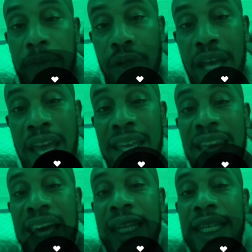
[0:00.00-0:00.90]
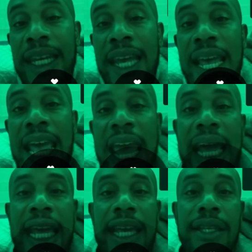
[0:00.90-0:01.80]
okay?
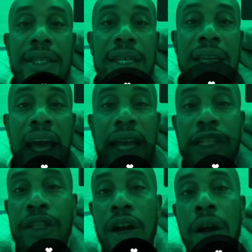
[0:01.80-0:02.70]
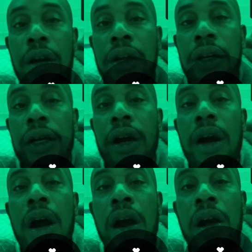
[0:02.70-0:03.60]

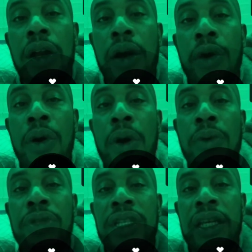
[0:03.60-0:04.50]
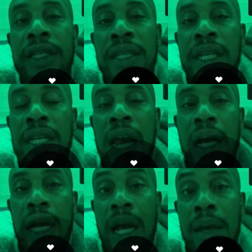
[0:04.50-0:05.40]

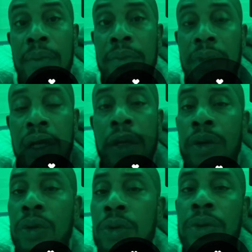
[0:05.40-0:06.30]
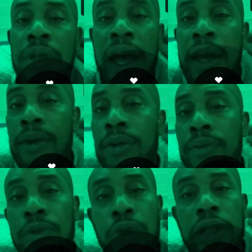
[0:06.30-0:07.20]
NACHRROOTZ.com. Google that,
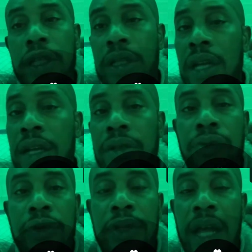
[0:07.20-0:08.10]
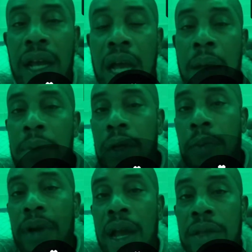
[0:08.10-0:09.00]
or just natureroots.com in the
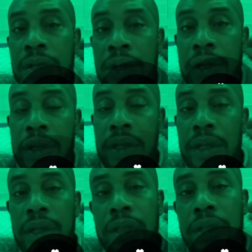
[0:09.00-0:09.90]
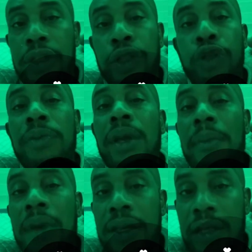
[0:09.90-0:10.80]
browser. Shoot me a
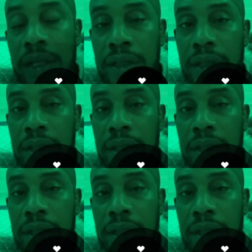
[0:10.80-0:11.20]
message.